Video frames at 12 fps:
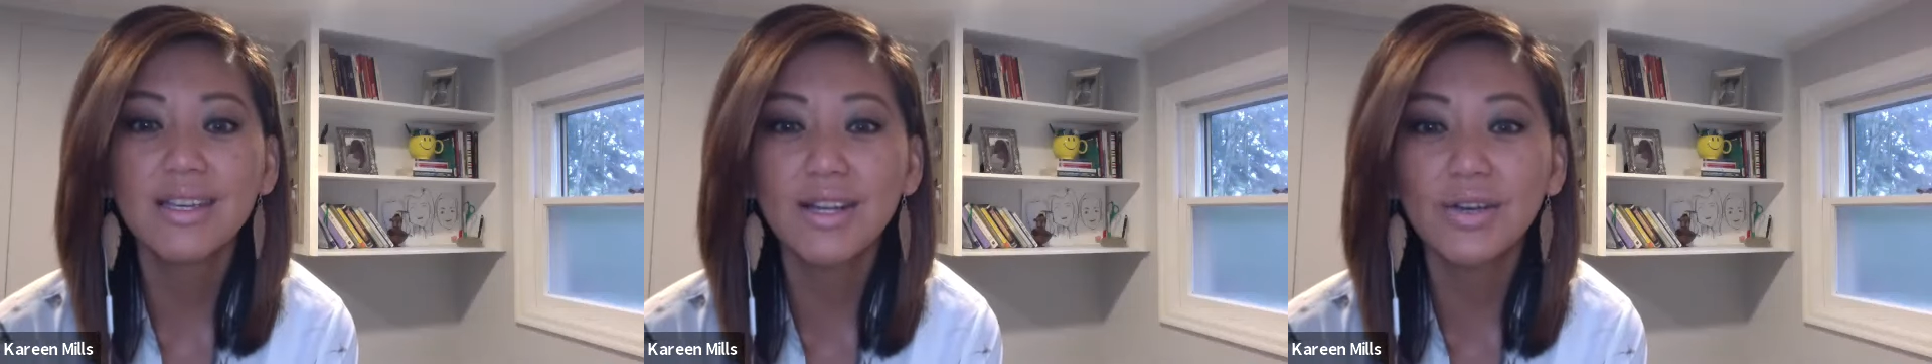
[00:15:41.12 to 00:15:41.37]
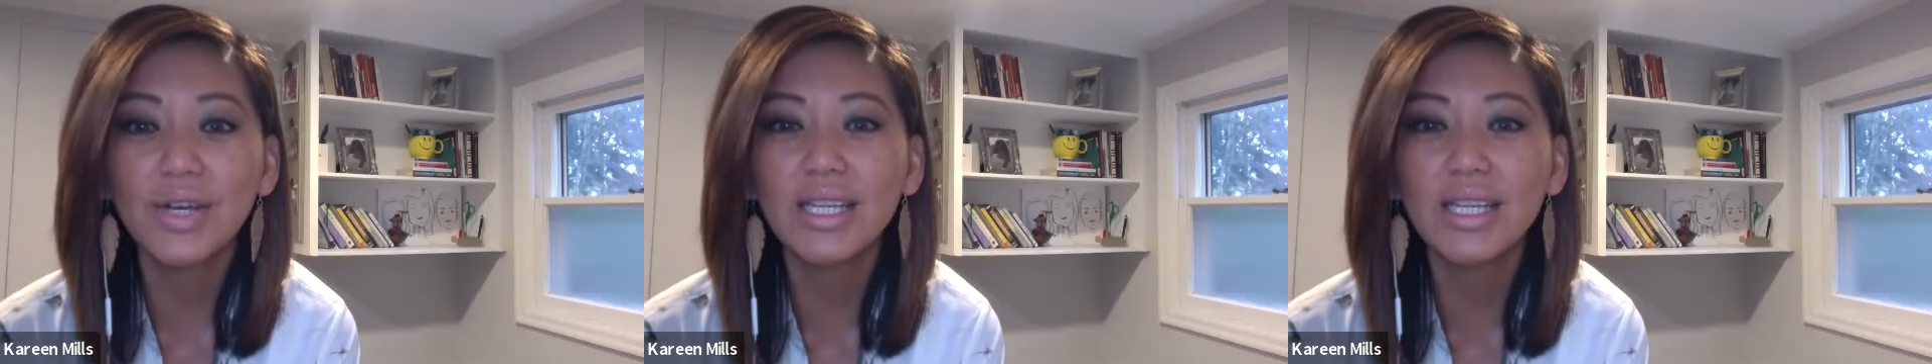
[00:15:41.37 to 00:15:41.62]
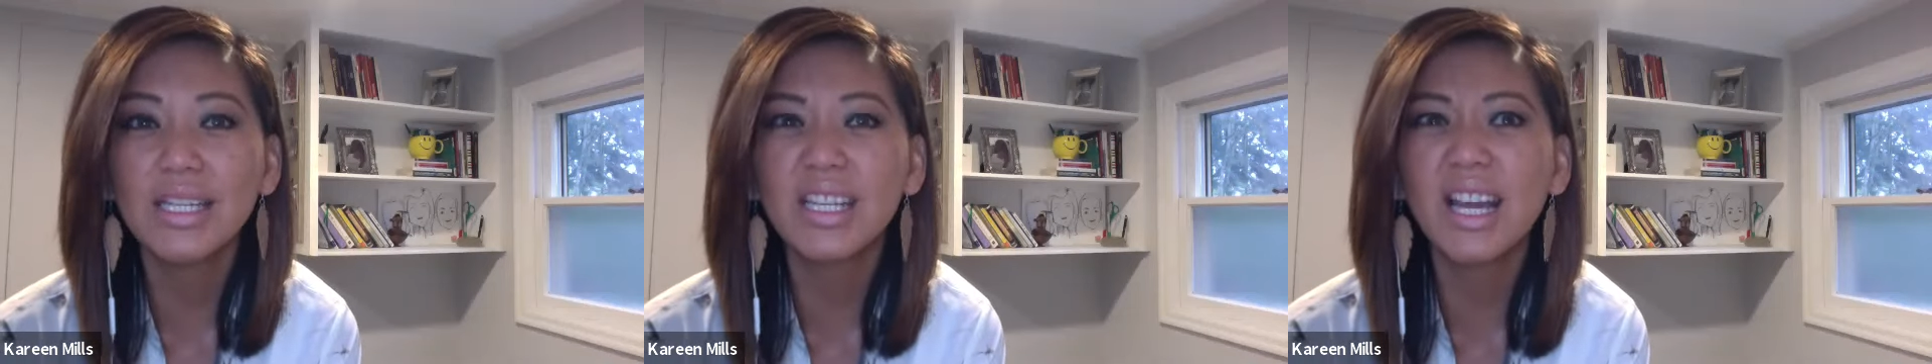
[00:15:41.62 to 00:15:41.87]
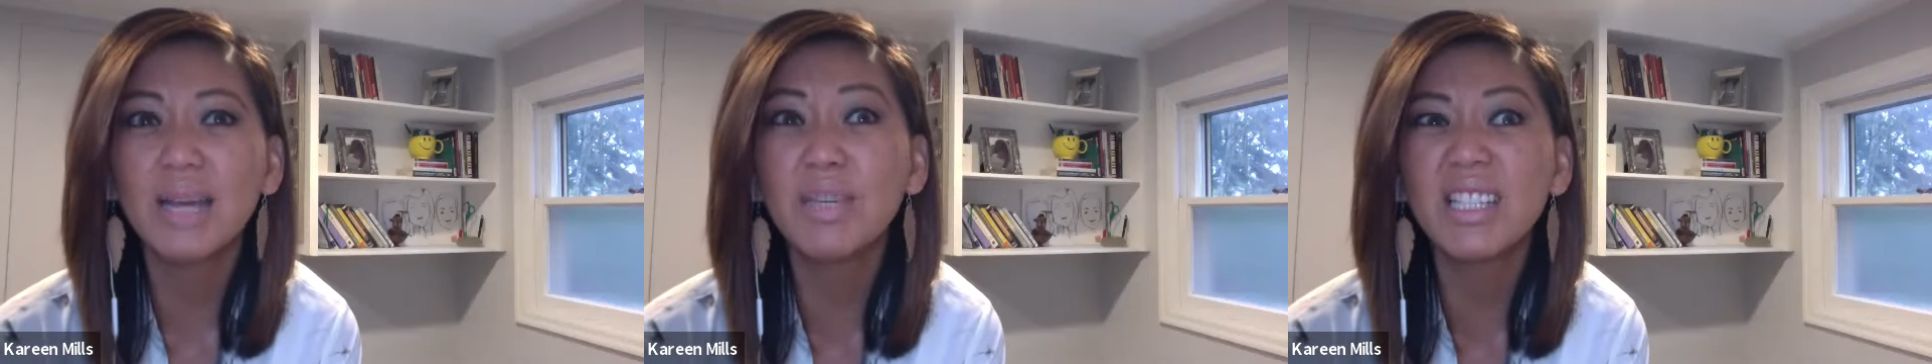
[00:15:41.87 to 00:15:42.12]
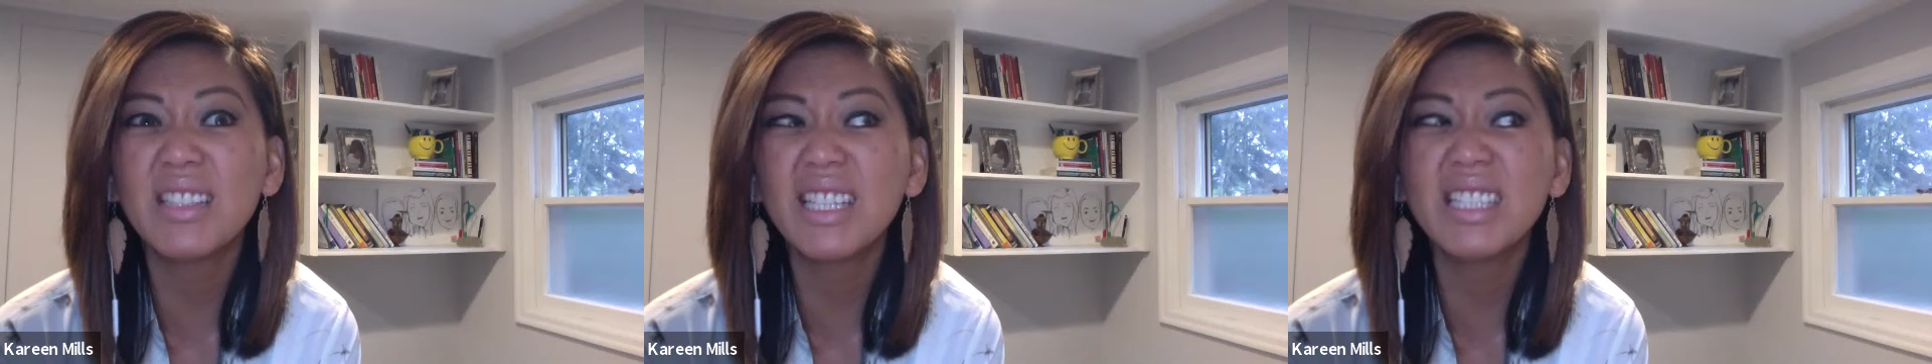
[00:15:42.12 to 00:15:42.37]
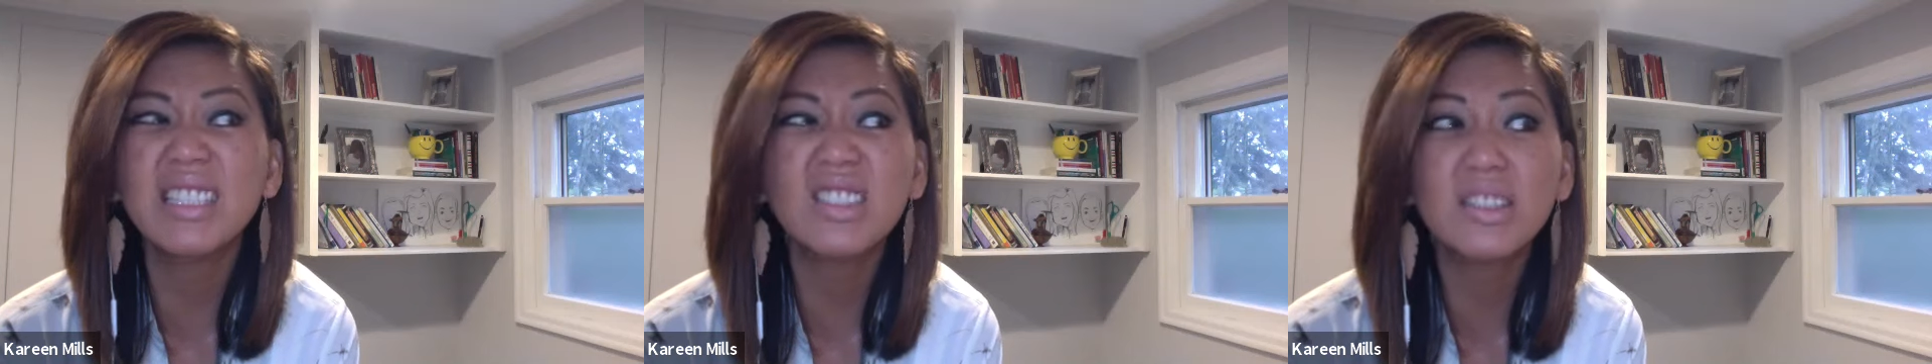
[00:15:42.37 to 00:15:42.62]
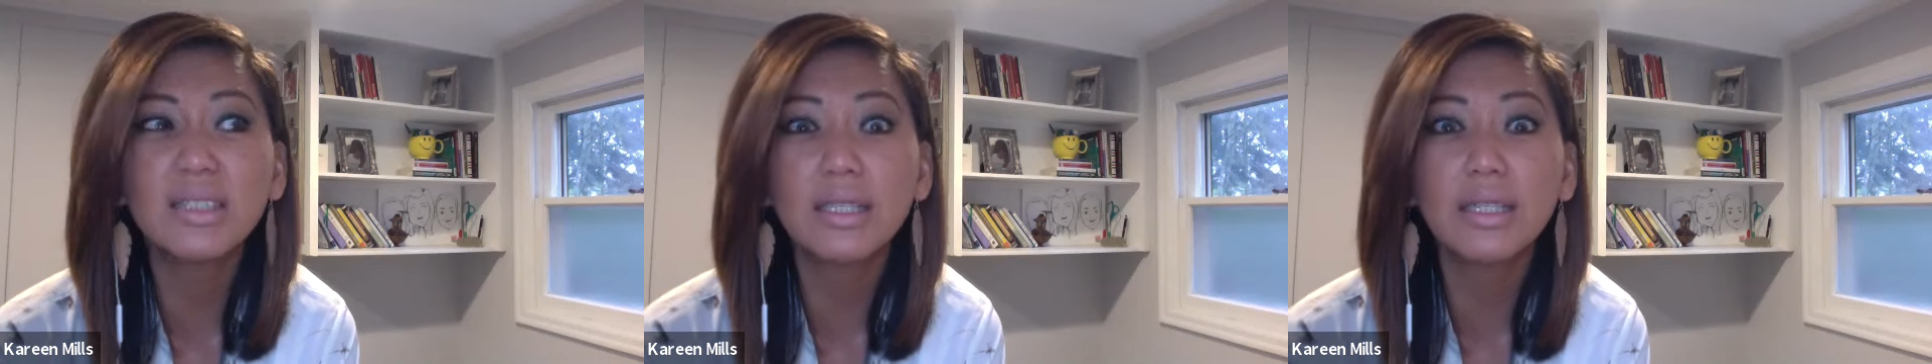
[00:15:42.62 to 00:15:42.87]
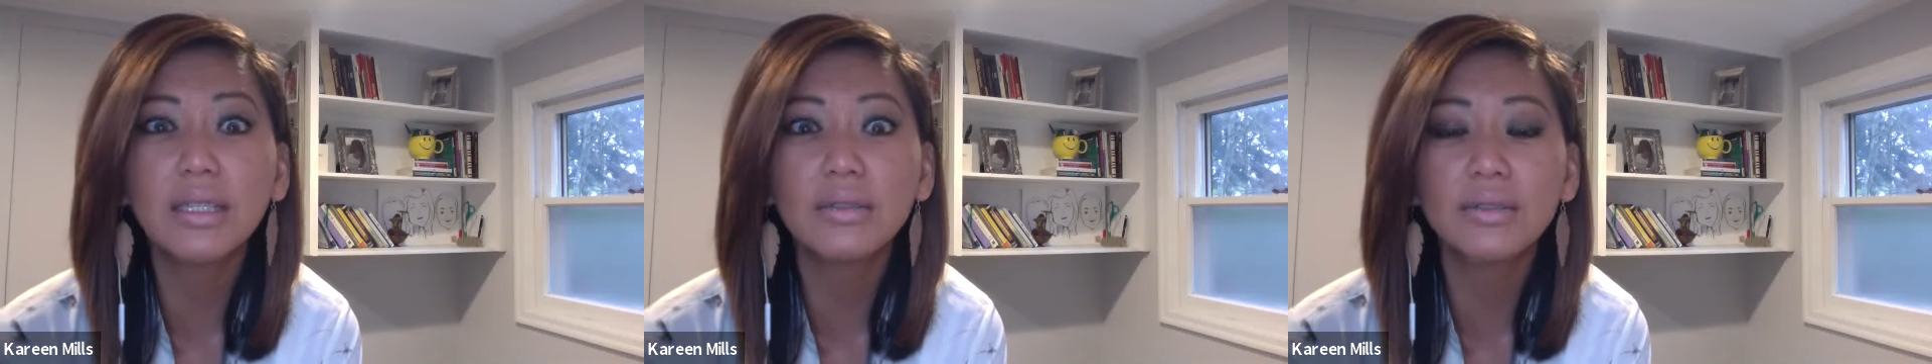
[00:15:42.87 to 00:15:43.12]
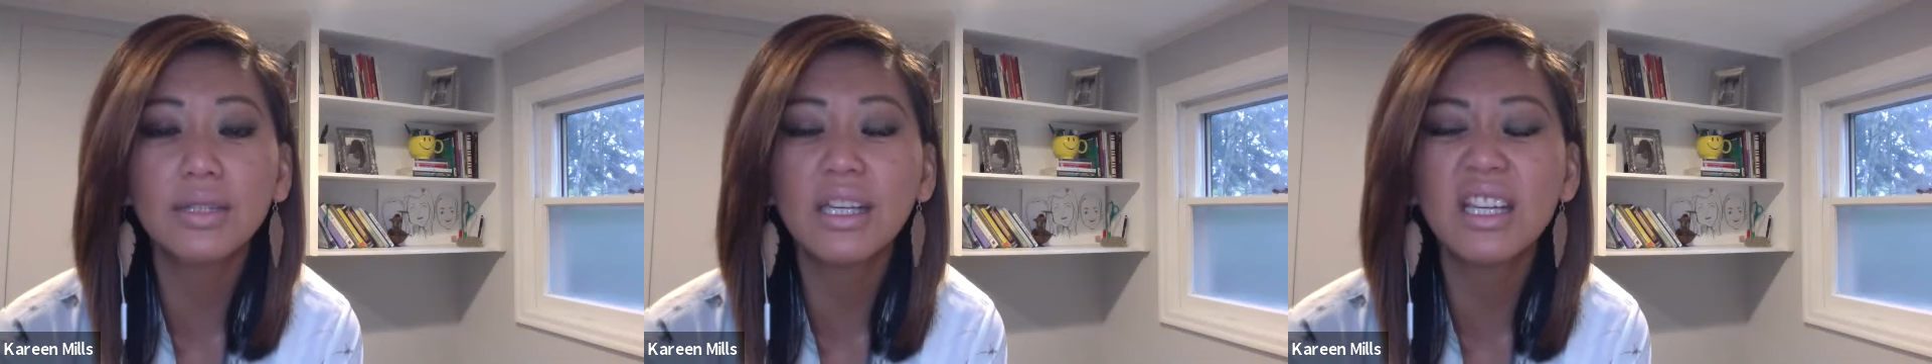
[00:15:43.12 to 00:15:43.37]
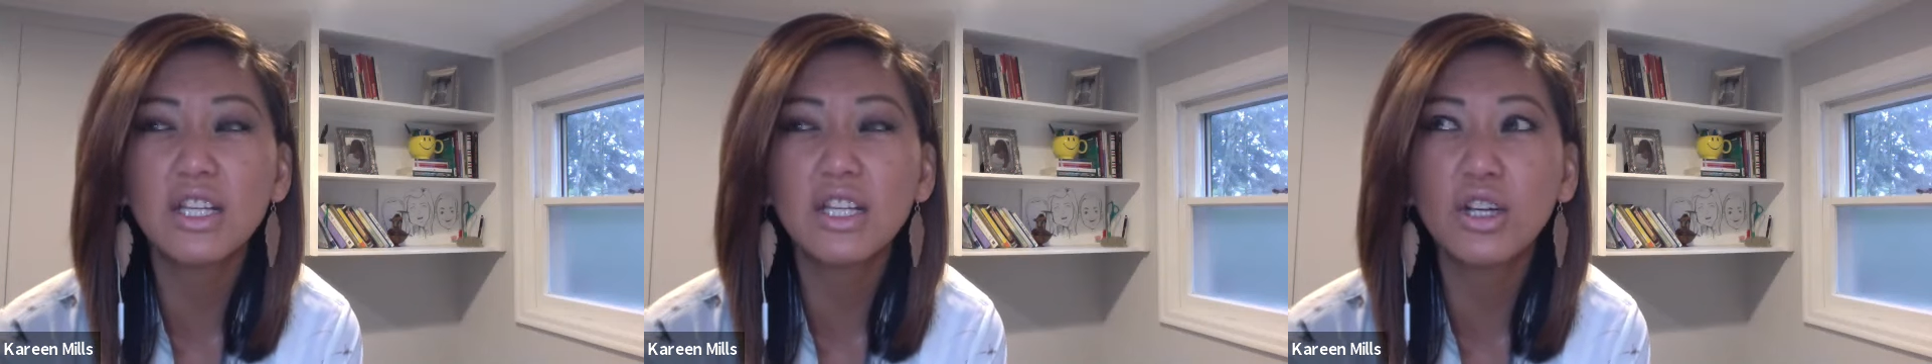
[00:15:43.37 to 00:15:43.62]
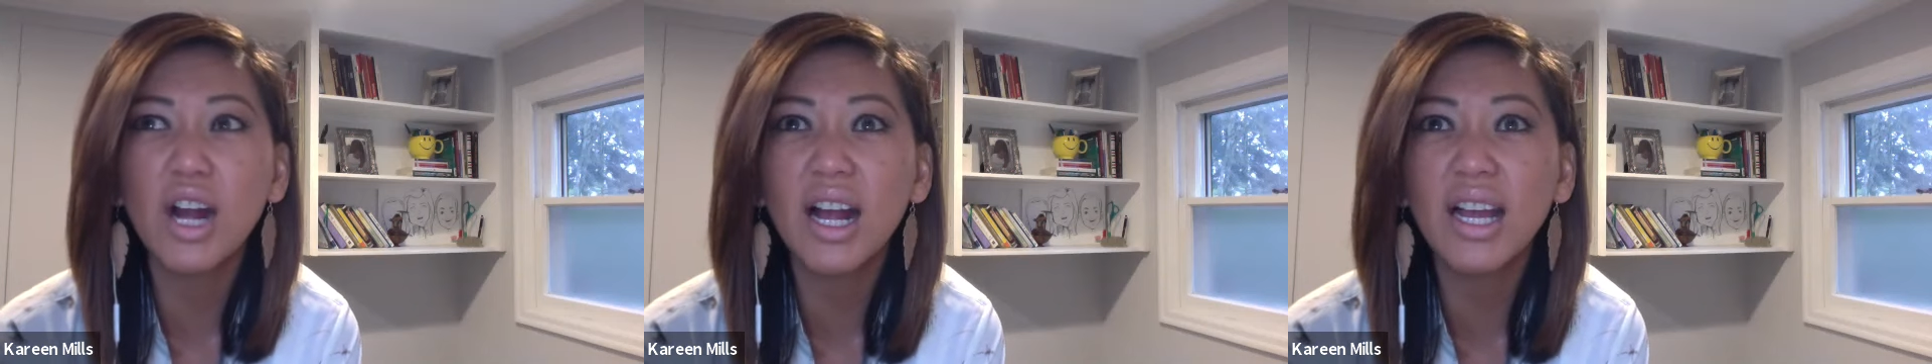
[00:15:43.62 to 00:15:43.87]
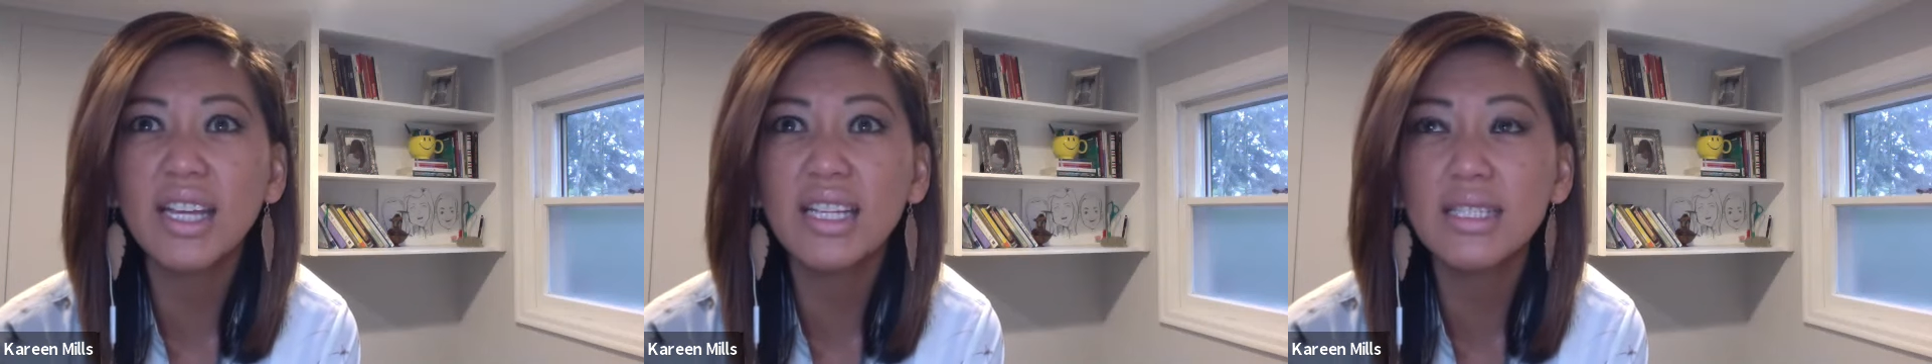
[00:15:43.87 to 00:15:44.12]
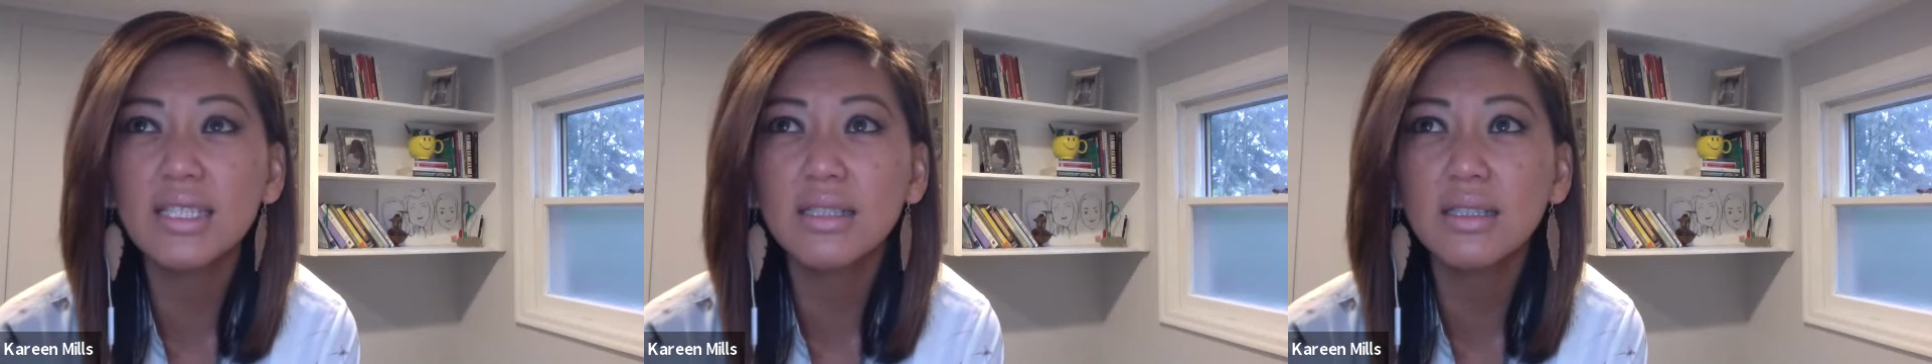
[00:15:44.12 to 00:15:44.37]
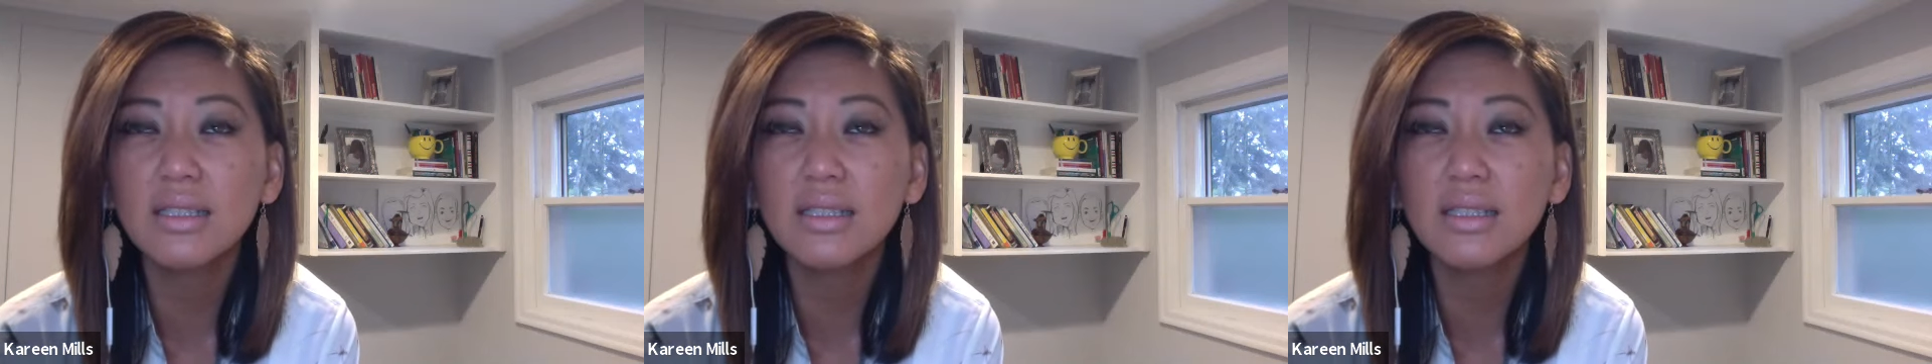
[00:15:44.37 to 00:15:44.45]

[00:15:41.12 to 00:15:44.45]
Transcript: know? And I mean, like, literally, Hillary, he cried,